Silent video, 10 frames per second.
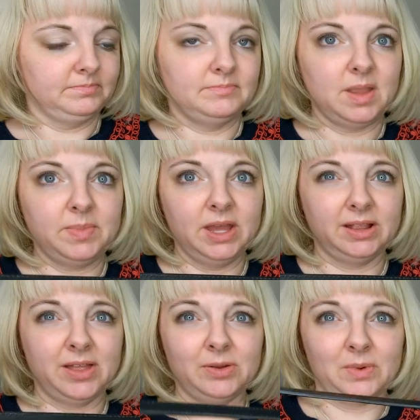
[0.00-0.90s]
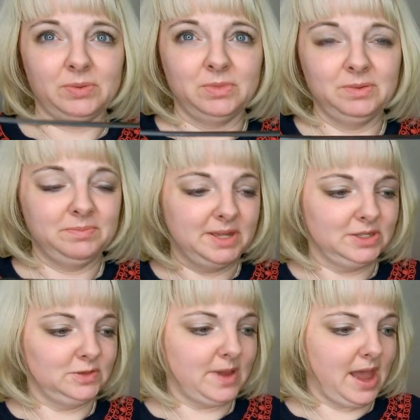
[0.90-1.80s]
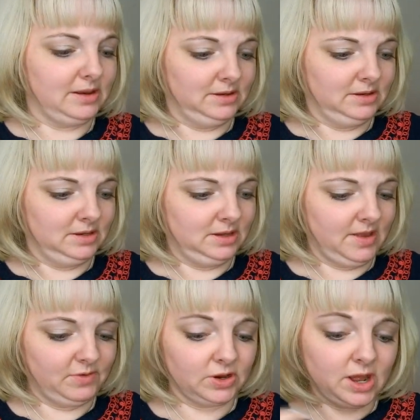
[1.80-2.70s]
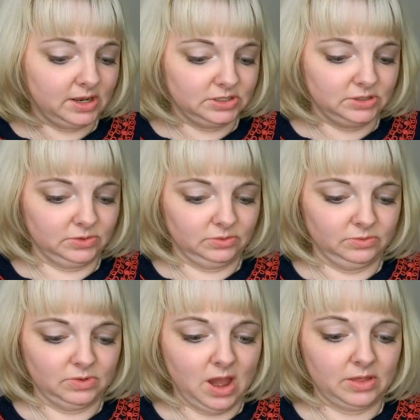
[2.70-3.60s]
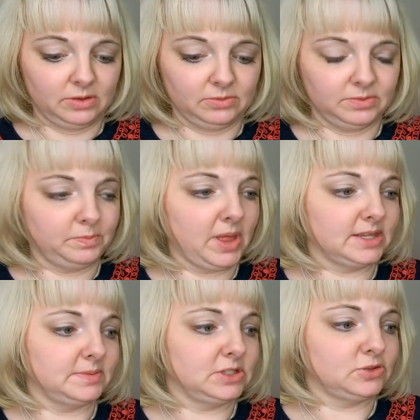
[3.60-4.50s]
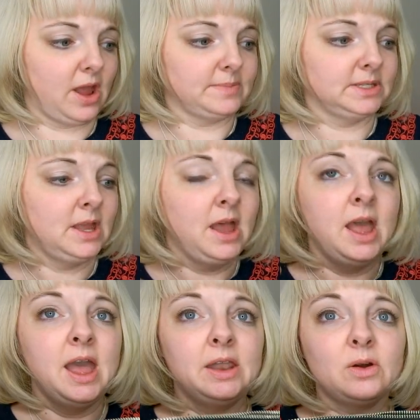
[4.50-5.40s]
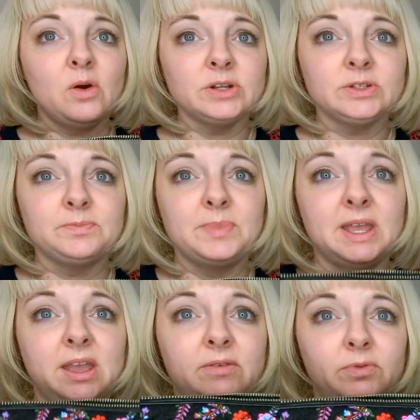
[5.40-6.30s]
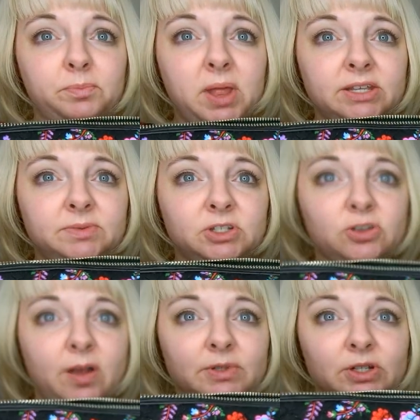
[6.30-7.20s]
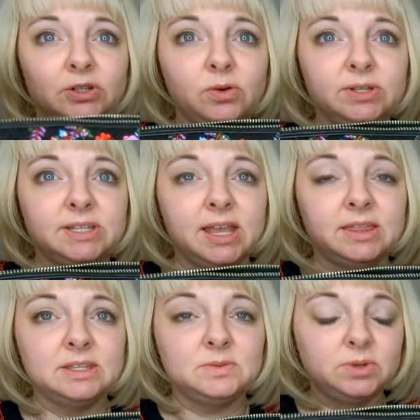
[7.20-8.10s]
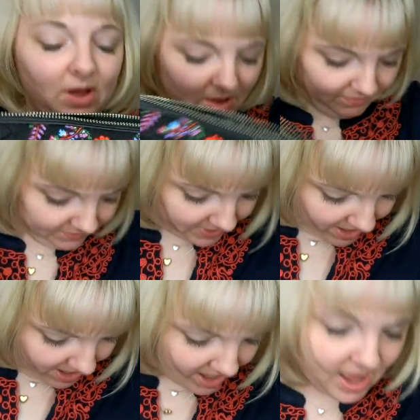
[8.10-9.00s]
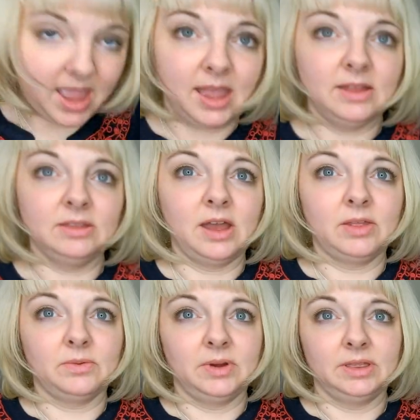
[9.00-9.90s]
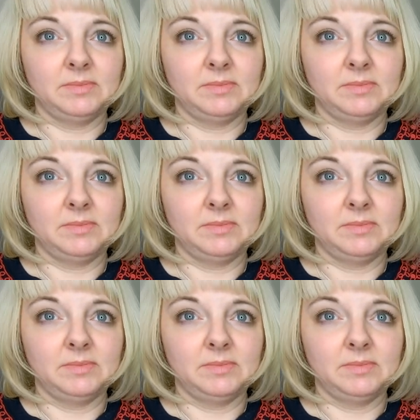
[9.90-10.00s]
maybe a leather one wouldn't be too bad if you're going to do other replacement straps. And of course, speaking of replacement straps, you can always take this one off and the other one, the